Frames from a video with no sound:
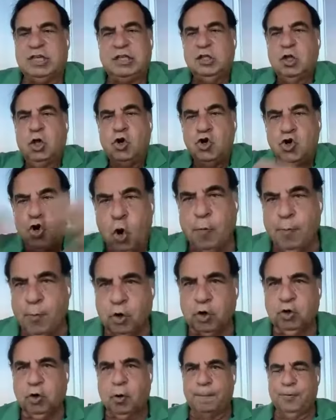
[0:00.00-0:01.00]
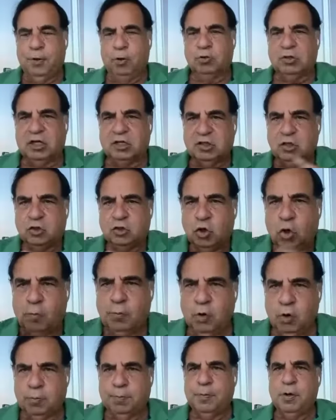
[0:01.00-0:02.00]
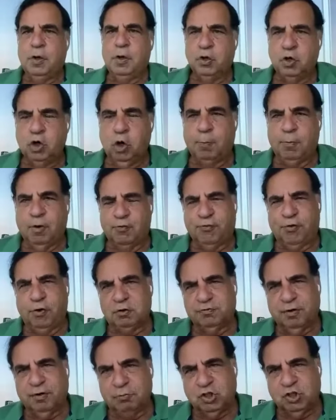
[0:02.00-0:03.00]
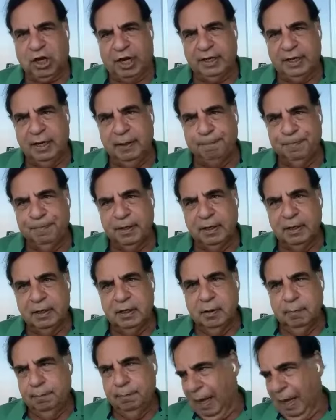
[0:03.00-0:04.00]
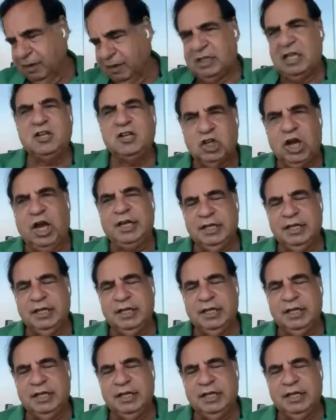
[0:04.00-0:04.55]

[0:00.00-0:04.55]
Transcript: should say no more computers, no more no more phones from China until mm.